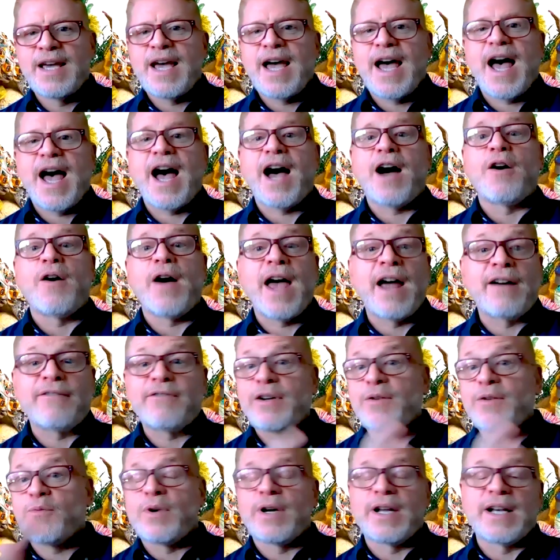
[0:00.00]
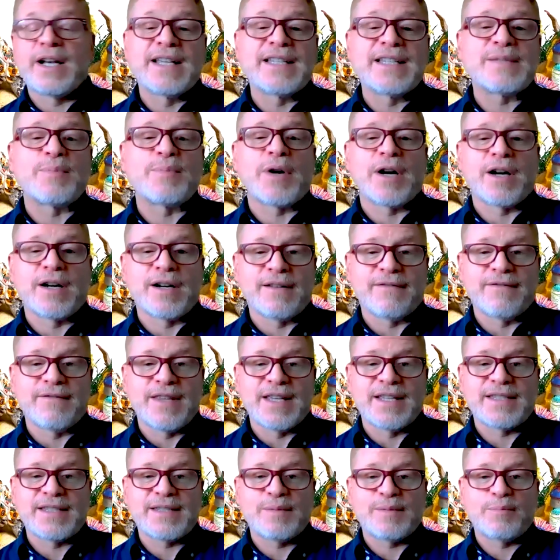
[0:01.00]
how everyone is part of
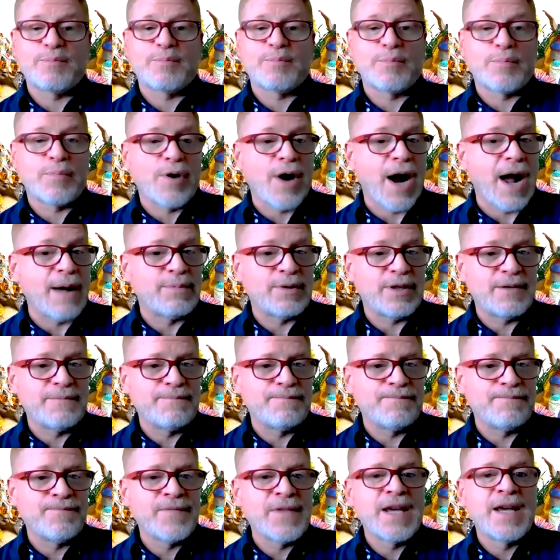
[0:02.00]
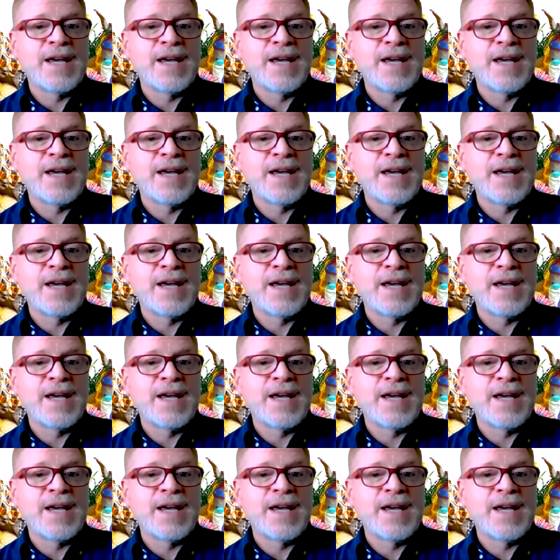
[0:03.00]
this problem.